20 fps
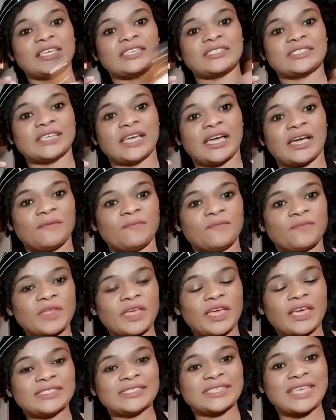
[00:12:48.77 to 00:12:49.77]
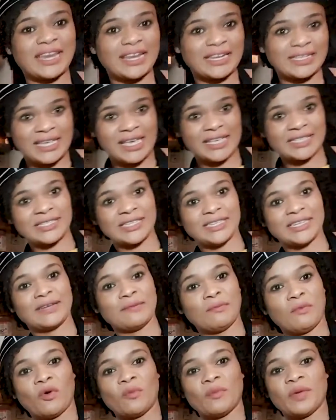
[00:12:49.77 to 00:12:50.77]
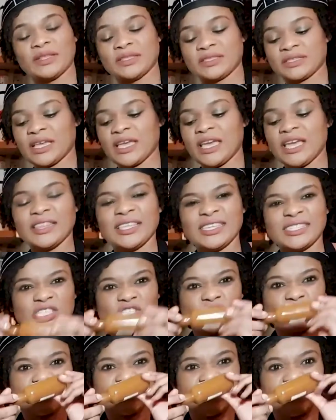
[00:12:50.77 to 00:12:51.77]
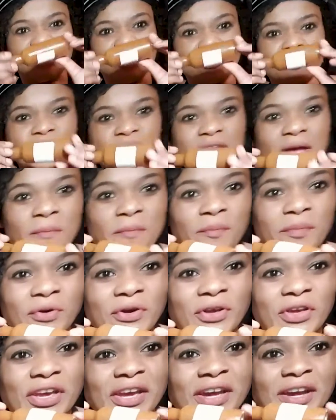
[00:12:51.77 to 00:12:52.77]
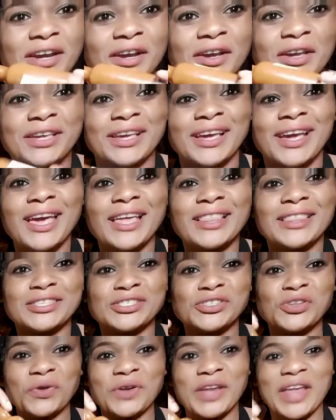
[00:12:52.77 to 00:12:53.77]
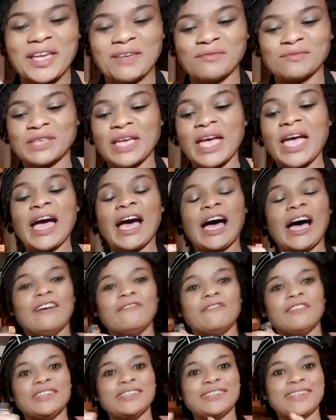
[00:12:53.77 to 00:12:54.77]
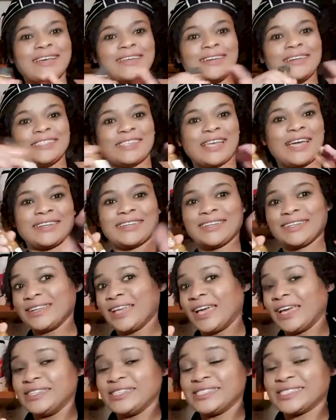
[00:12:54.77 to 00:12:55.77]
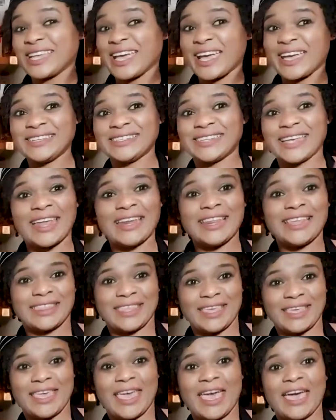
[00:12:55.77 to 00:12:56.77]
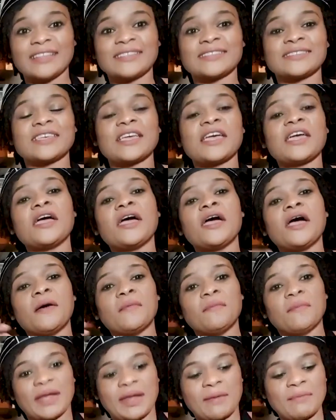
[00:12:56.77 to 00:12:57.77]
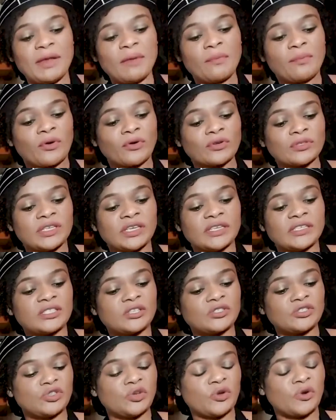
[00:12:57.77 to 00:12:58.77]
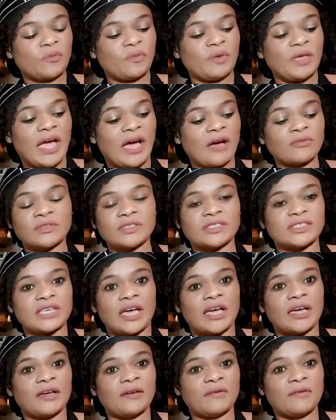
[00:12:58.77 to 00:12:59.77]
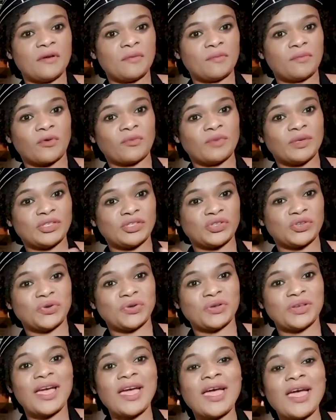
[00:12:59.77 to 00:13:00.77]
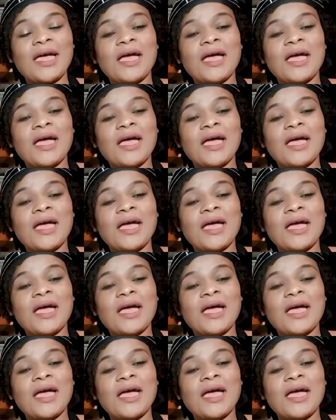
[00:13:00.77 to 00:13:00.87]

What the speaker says: It's getting tested at the moment. This is just a little sample here. There's no names. I haven't designed anything yet, but I'm in the process, so it'll be out probably soon.